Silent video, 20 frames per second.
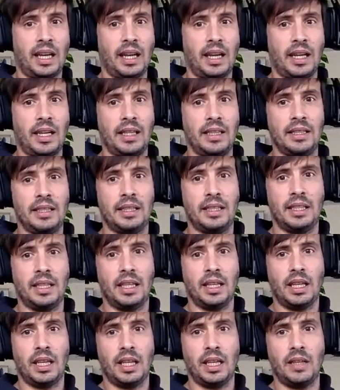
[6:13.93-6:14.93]
and
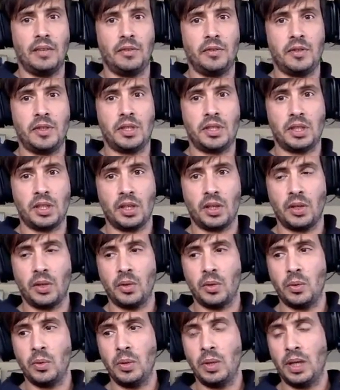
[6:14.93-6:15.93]
if
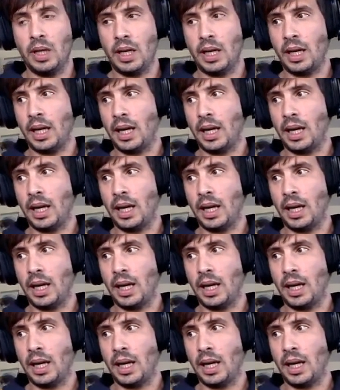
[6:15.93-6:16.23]
so,